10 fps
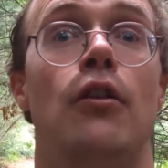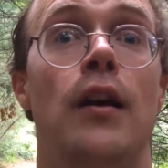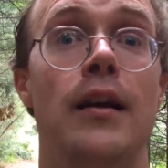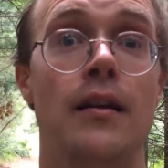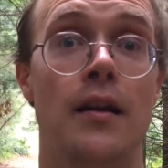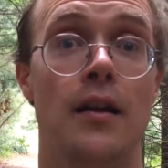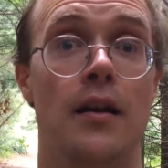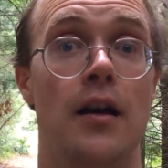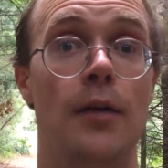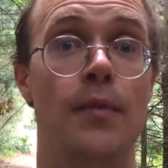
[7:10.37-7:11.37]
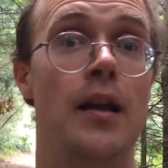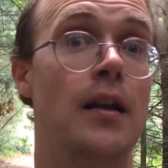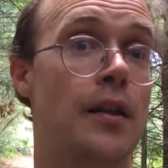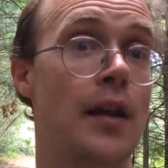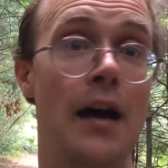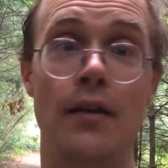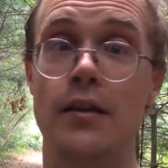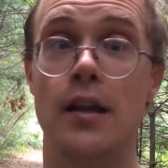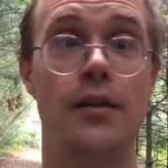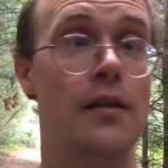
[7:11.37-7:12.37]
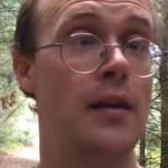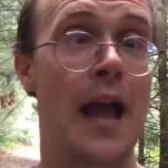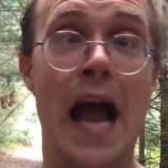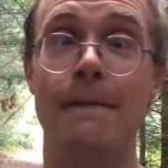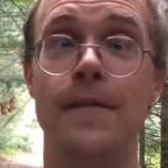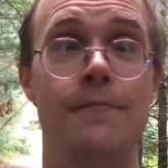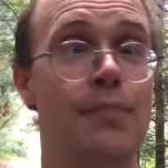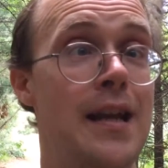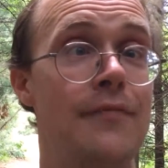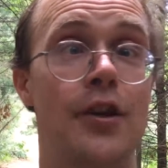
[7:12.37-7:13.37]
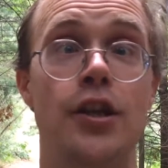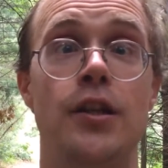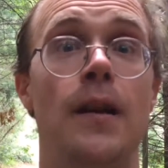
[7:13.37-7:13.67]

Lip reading: All right, I mean, it doesn't have to be there